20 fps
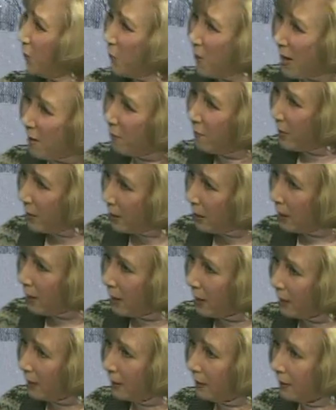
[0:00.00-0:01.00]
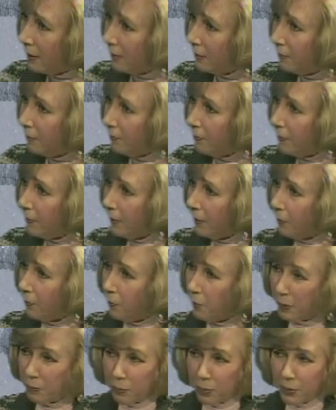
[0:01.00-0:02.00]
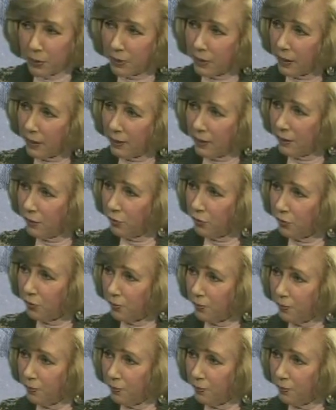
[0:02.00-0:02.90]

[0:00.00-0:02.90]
Do you have any idea what percentage?